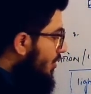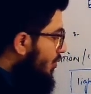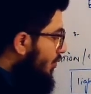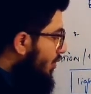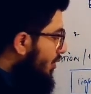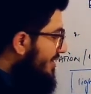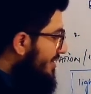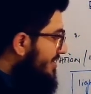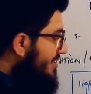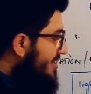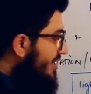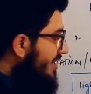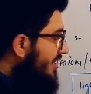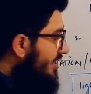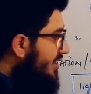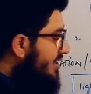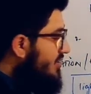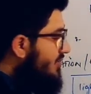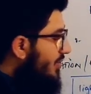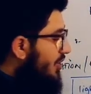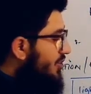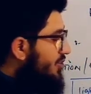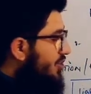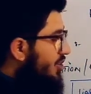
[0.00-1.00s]
We will study this
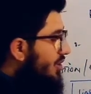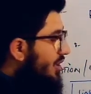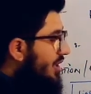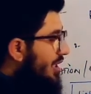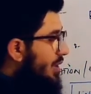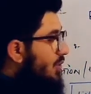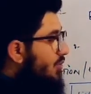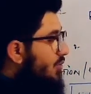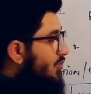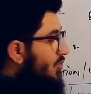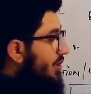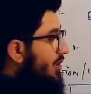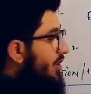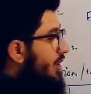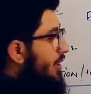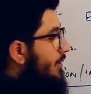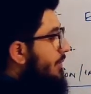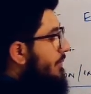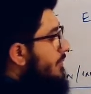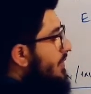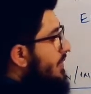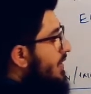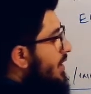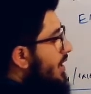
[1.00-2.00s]
function in our working.